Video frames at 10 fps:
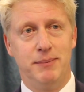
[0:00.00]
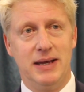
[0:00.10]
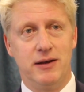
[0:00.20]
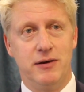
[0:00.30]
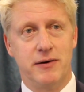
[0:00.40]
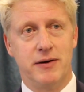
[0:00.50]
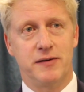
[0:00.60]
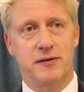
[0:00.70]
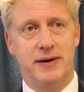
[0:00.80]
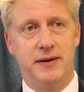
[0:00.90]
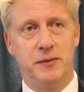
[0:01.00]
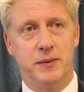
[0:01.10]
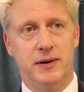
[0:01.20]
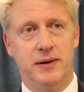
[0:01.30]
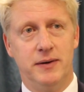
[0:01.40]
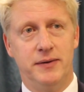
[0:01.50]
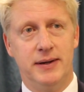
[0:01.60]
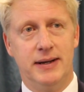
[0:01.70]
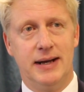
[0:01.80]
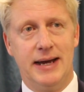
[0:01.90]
be curious around the world,